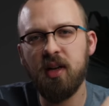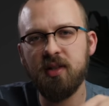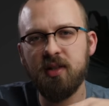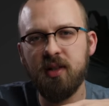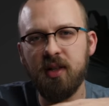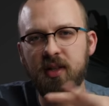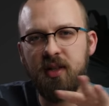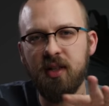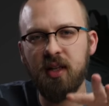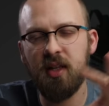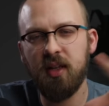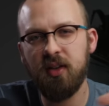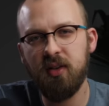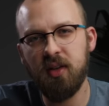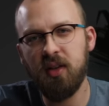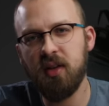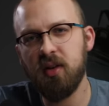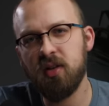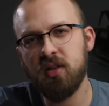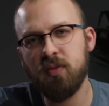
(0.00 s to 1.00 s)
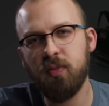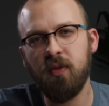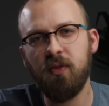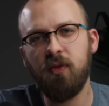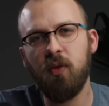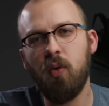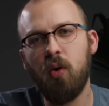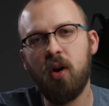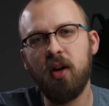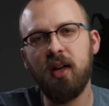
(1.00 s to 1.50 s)
as they did in the years
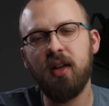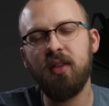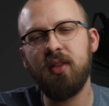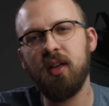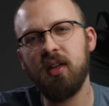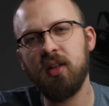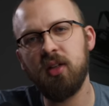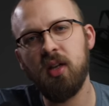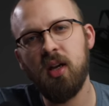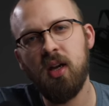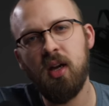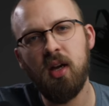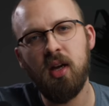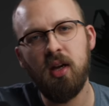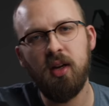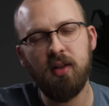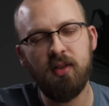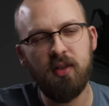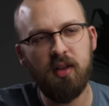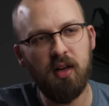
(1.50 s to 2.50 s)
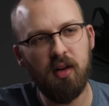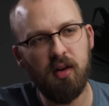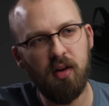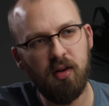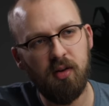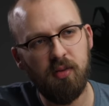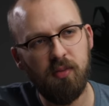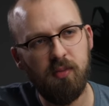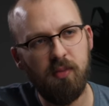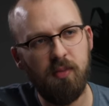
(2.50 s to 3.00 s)
before it. I think
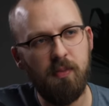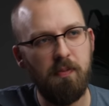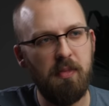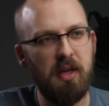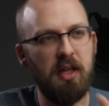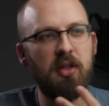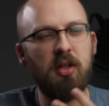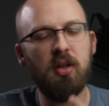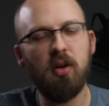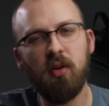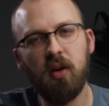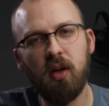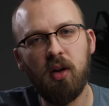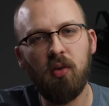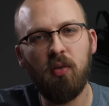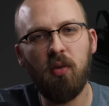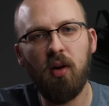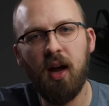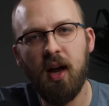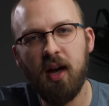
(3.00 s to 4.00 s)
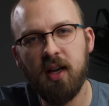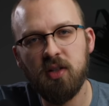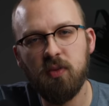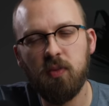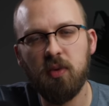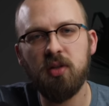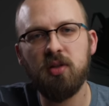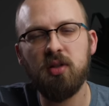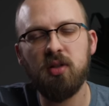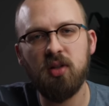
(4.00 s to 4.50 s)
their meteoric rise
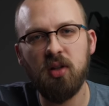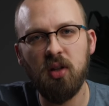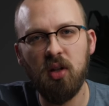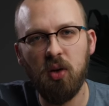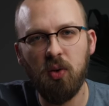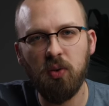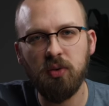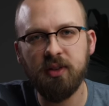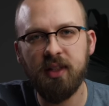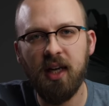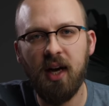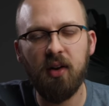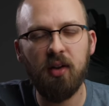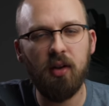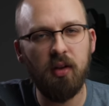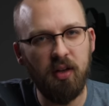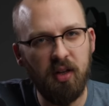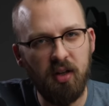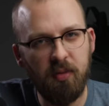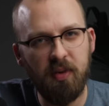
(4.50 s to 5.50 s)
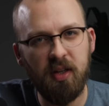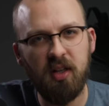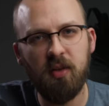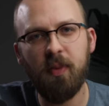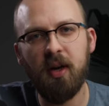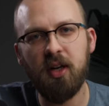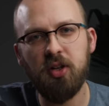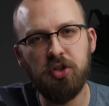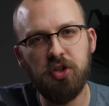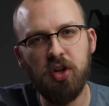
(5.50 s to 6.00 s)
was slowed down a little bit
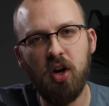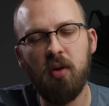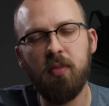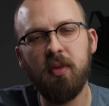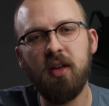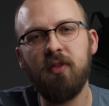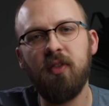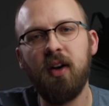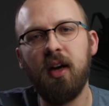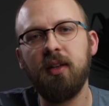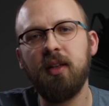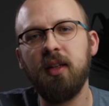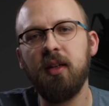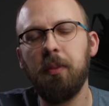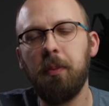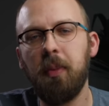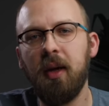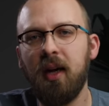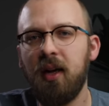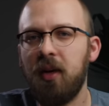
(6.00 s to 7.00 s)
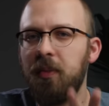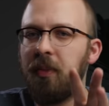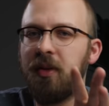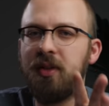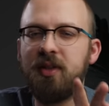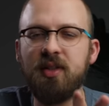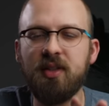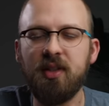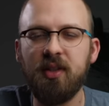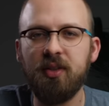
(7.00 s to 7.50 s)
by Xiaomi fighting back, but
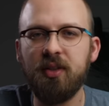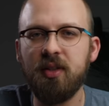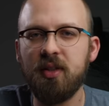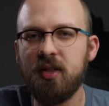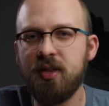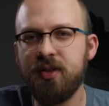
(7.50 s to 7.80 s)
still this